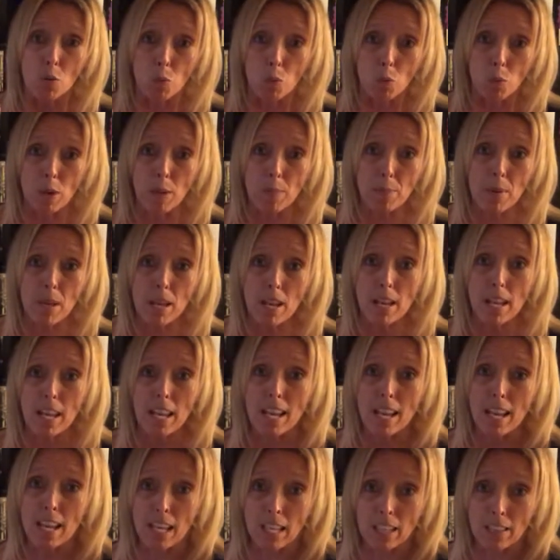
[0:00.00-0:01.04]
Whip it
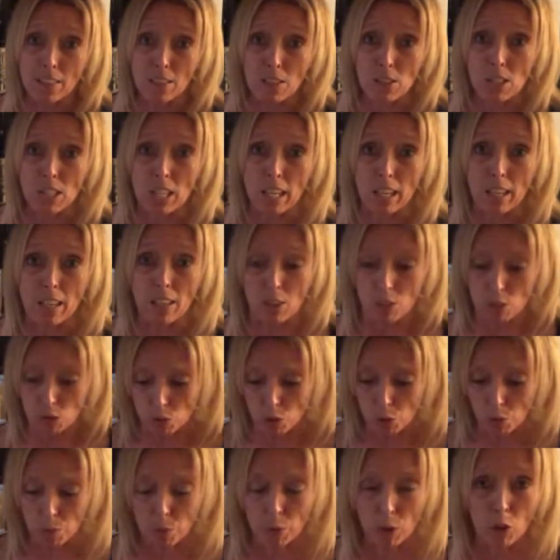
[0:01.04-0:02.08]
in the sink.
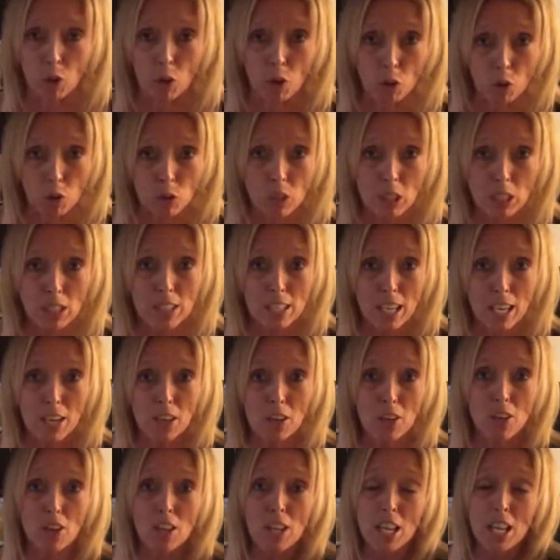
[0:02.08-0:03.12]
So put the whole
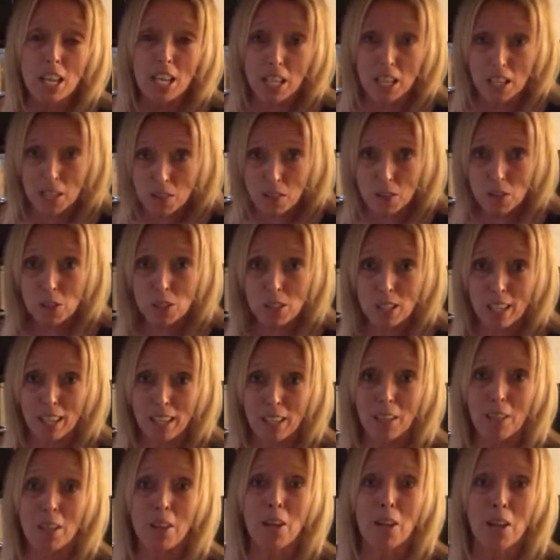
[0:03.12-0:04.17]
container in the
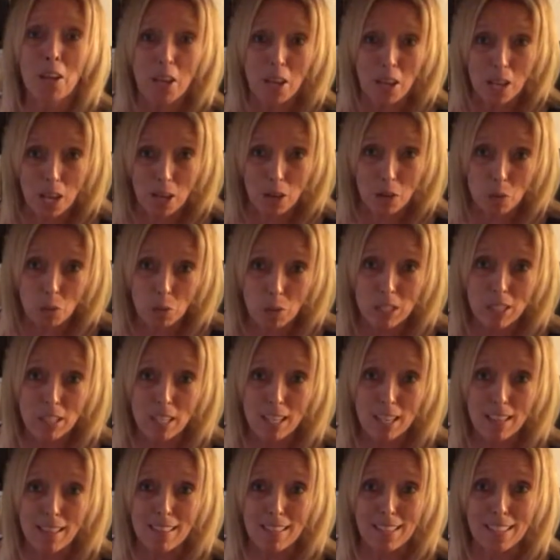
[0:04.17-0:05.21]
sink and whisk
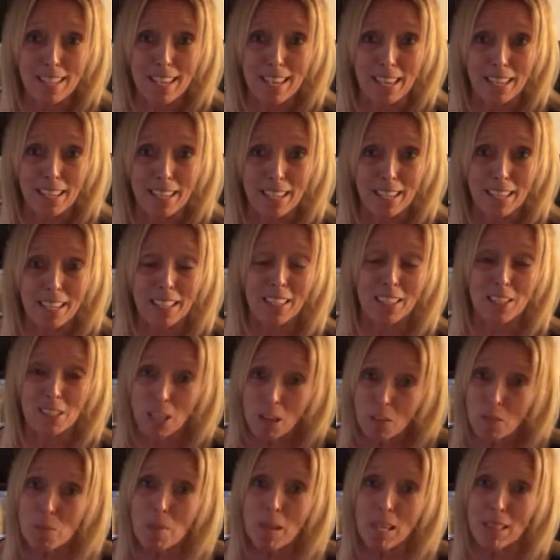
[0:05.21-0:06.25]
it in the sink, because
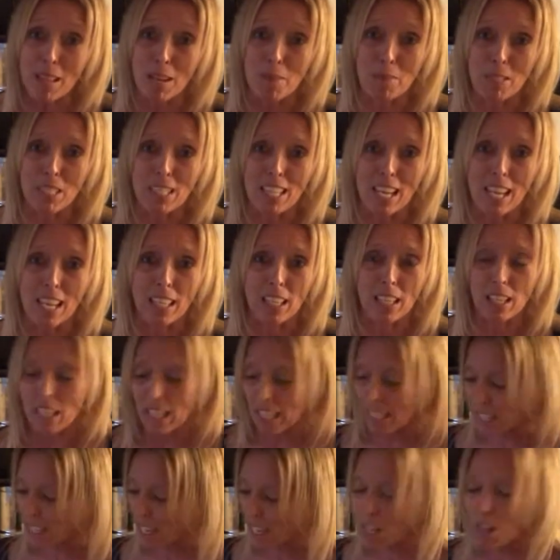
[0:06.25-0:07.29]
I've made that mistake.
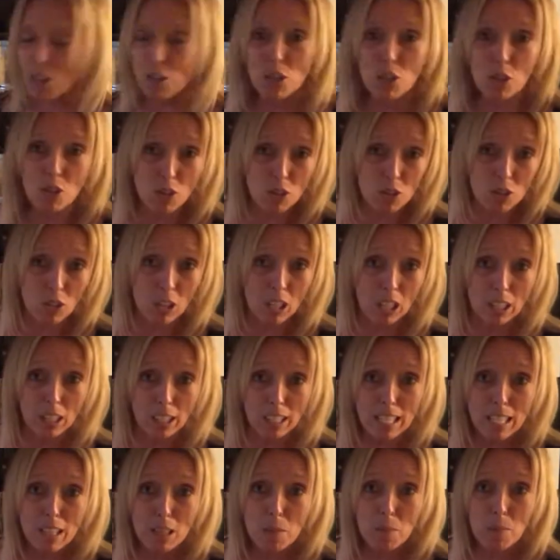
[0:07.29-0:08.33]
It's easier to
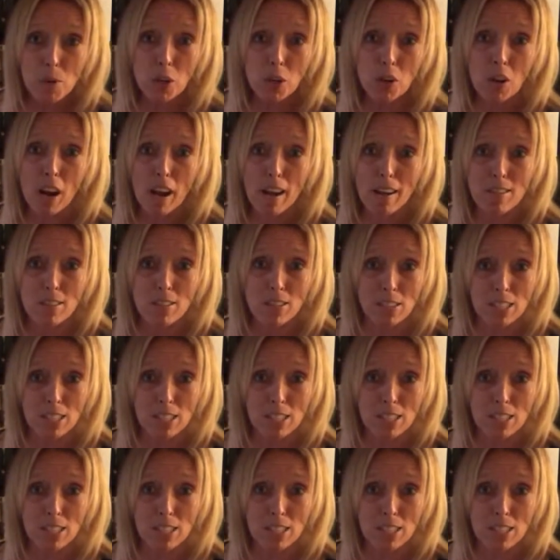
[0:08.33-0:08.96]
clean the butter out of